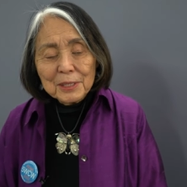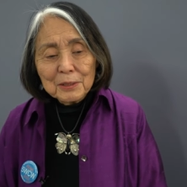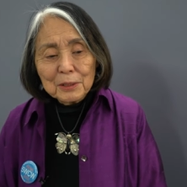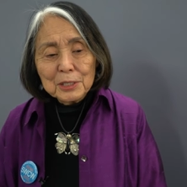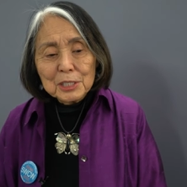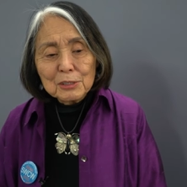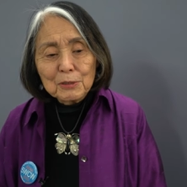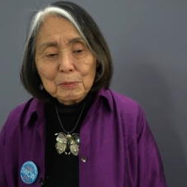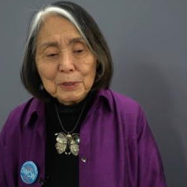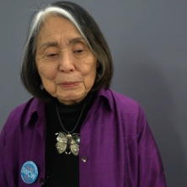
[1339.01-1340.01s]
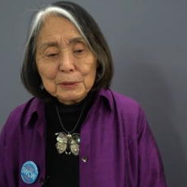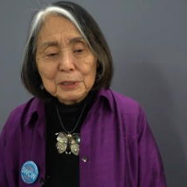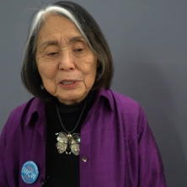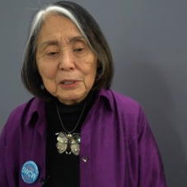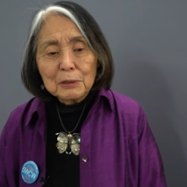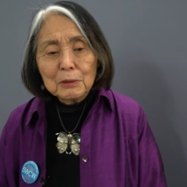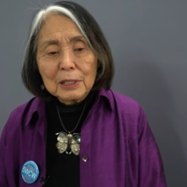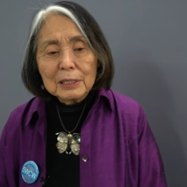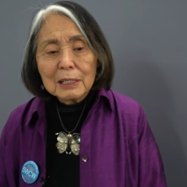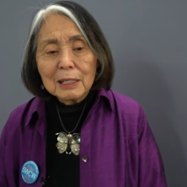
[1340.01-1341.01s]
the urge is for people to know
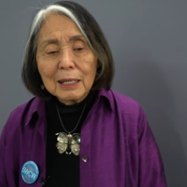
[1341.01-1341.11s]
that